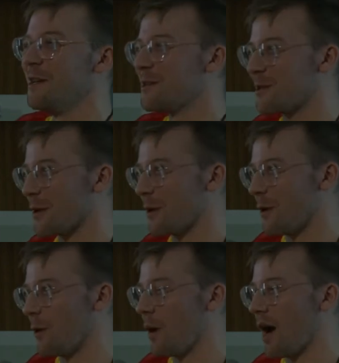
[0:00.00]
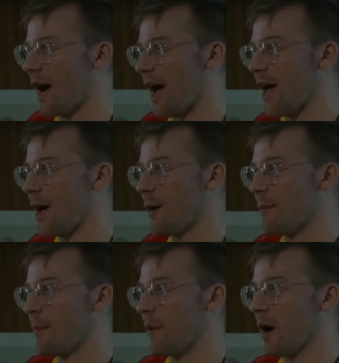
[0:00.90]
So
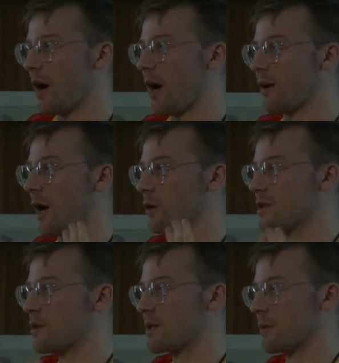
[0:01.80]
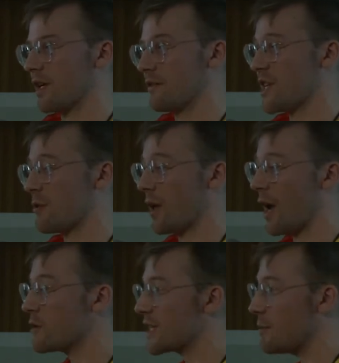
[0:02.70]
I'll get on to some kind of general
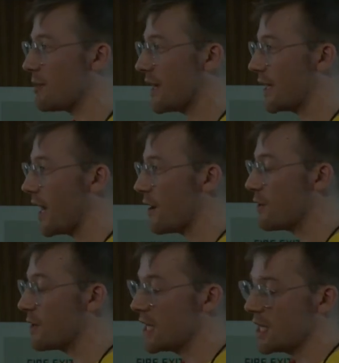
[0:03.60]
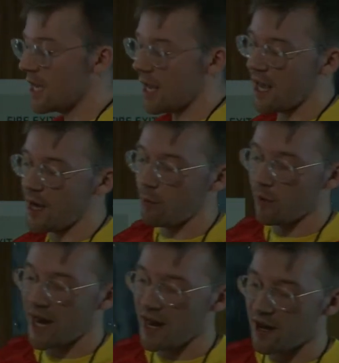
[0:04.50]
housekeeping now. We
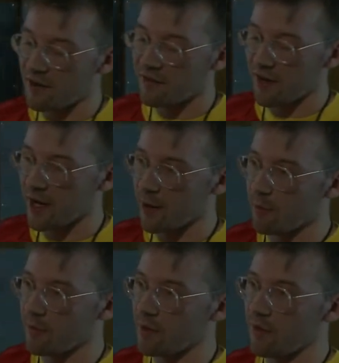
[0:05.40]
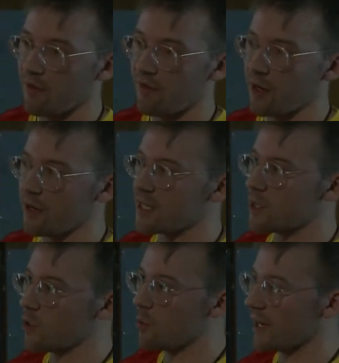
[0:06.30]
have various
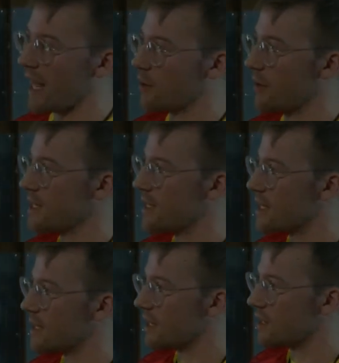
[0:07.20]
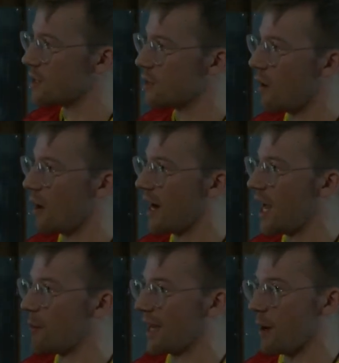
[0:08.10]
Cooper Gallery assistants who are
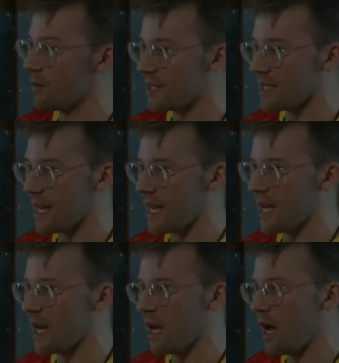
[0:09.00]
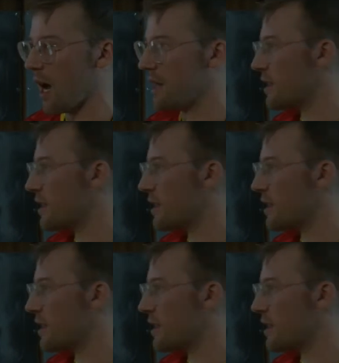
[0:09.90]
helping out today. I